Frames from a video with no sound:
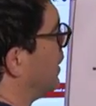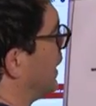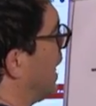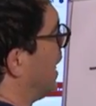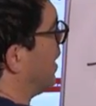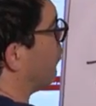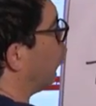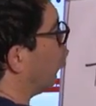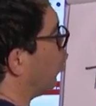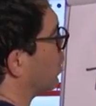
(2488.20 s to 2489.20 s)
Live,
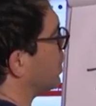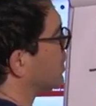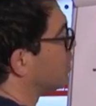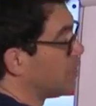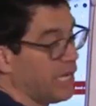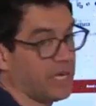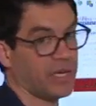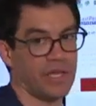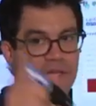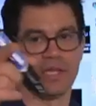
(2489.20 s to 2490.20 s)
or click the
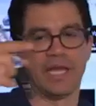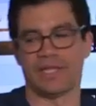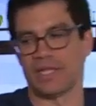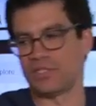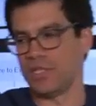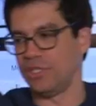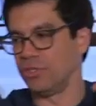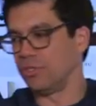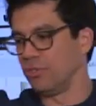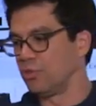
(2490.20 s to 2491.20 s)
link like that's in
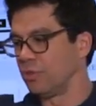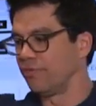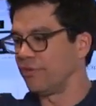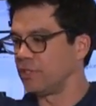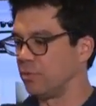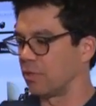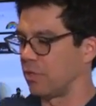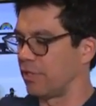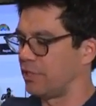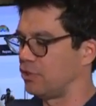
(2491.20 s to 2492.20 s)
your YouTube, Facebook,
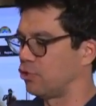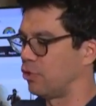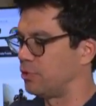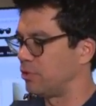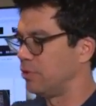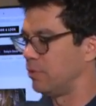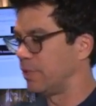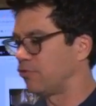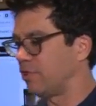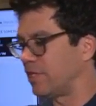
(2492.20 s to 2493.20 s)
all that description. We
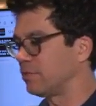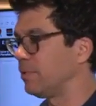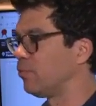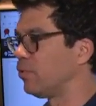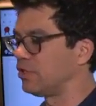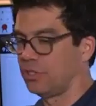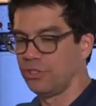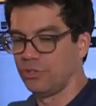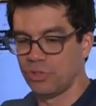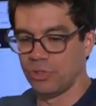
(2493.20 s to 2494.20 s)
got 3,000 people watching
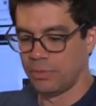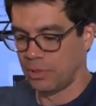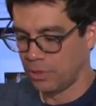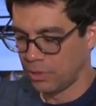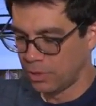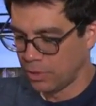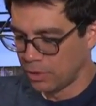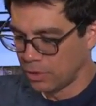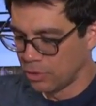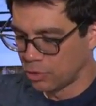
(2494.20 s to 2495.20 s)
on YouTube,
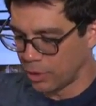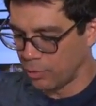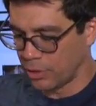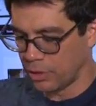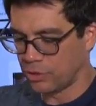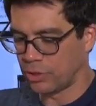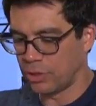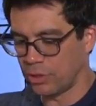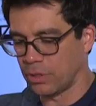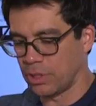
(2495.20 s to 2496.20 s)

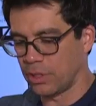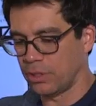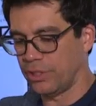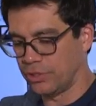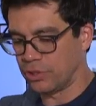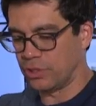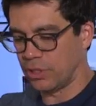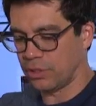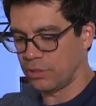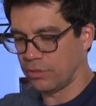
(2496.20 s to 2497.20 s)
2,100 on
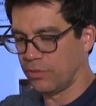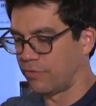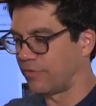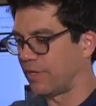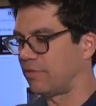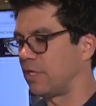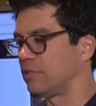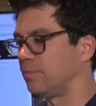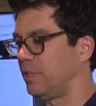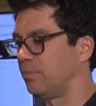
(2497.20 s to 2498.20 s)
Insta, over
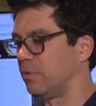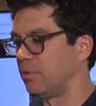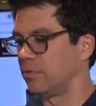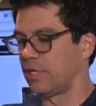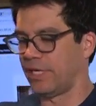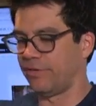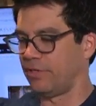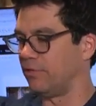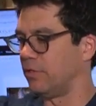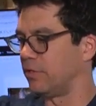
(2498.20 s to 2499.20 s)
5,000 people. I
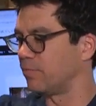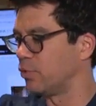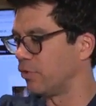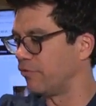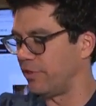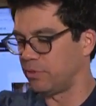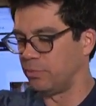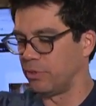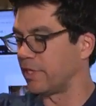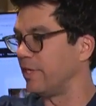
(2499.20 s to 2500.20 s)
haven't even looked. Poor
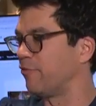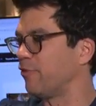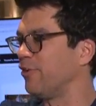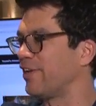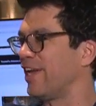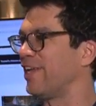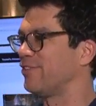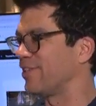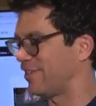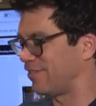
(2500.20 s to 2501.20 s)
Facebook. I never look at.
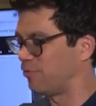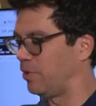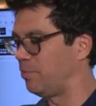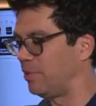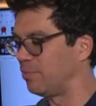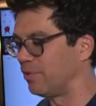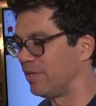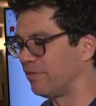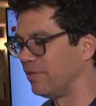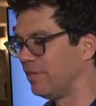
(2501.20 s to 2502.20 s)
There's like three people
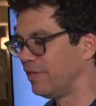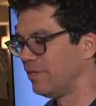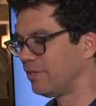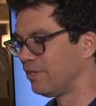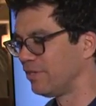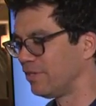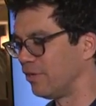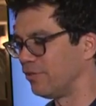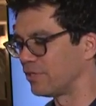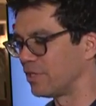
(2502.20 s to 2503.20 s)
left.
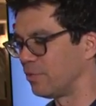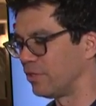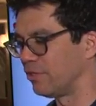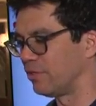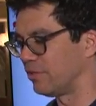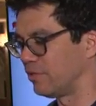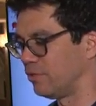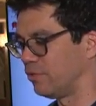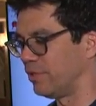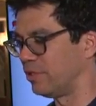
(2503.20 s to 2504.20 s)
Oh, there's a couple hundred.
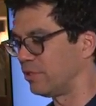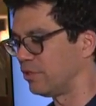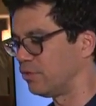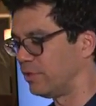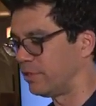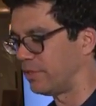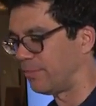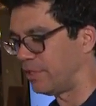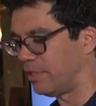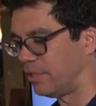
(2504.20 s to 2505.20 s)
Twitter. Twitter,
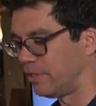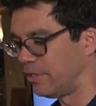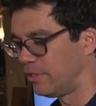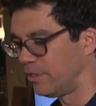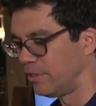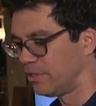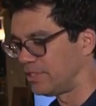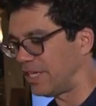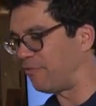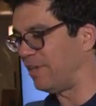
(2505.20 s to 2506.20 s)
how many?
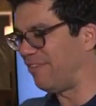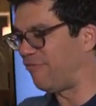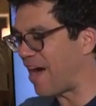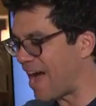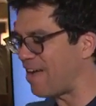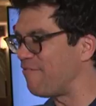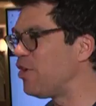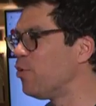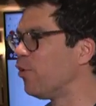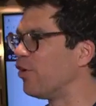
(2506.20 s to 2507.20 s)
75
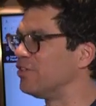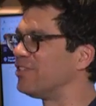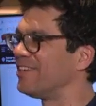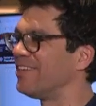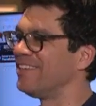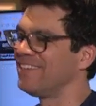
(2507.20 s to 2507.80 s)
viewers.